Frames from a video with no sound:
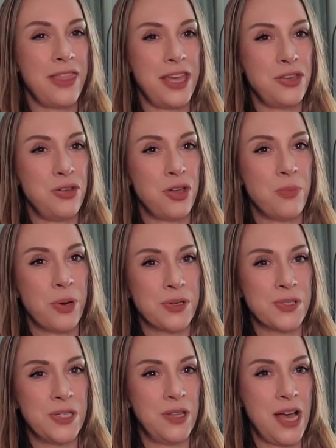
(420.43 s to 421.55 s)
that you can
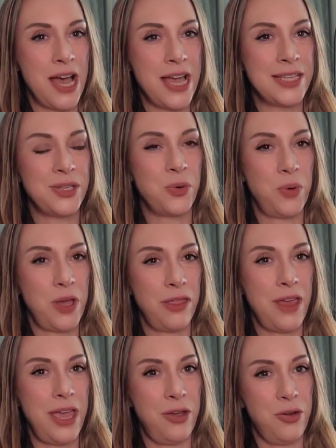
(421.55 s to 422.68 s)
personalize with
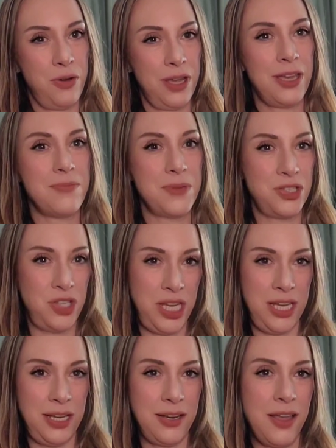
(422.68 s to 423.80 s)
a Cricut
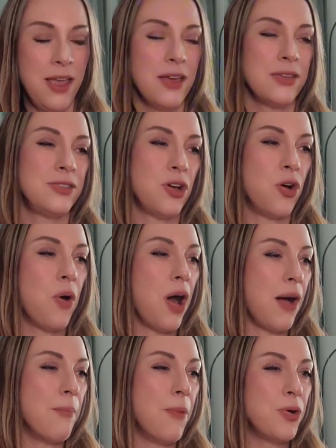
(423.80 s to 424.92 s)
machine. So
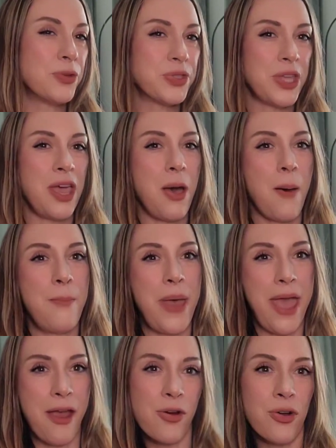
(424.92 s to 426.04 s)
mostly
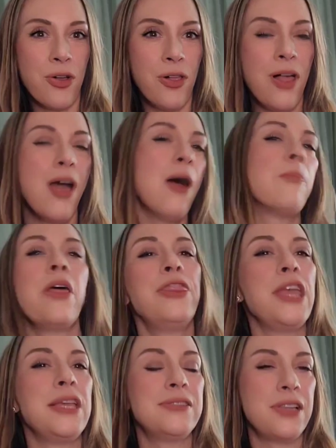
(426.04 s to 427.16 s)
apparel, but
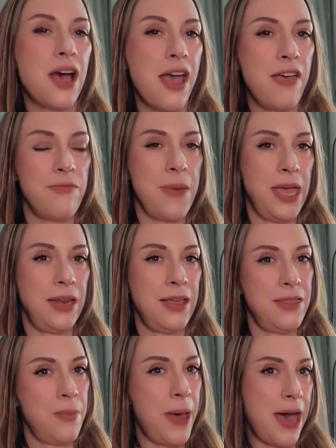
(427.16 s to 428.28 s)
things that I have made
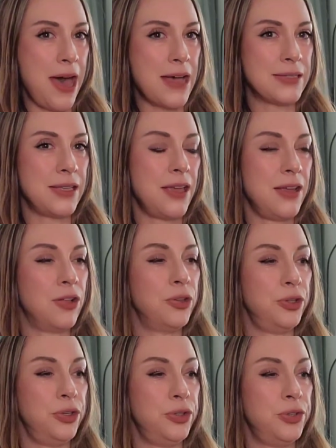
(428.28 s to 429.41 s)
in the past
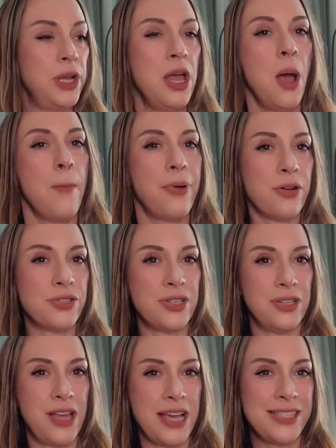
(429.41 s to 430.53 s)
include
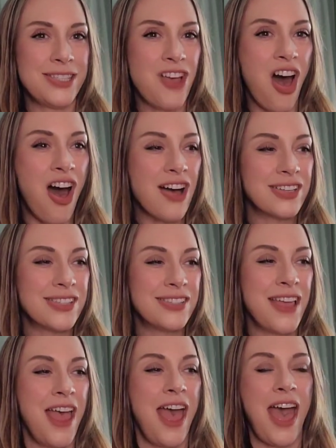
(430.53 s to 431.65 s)
personalized socks,
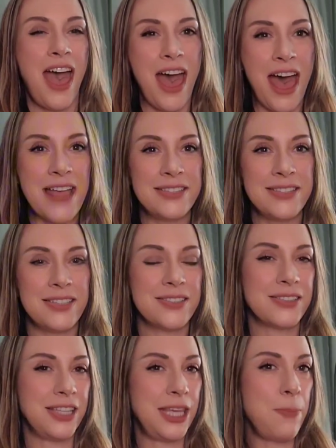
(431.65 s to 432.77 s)
hats,
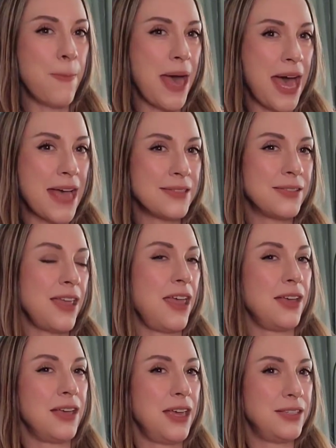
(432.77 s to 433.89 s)
sleep masks,
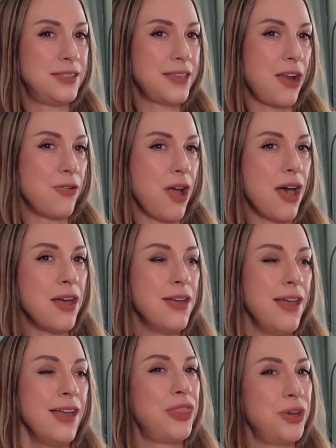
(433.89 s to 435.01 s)
etc.
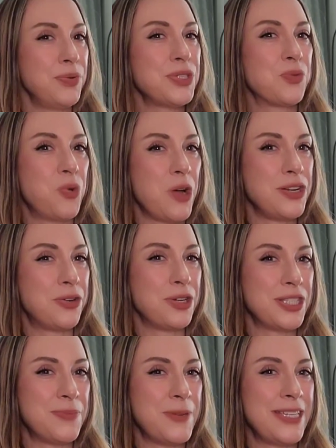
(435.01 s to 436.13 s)
There was one
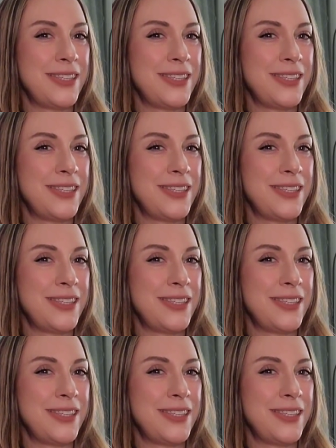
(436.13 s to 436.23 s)
Christmas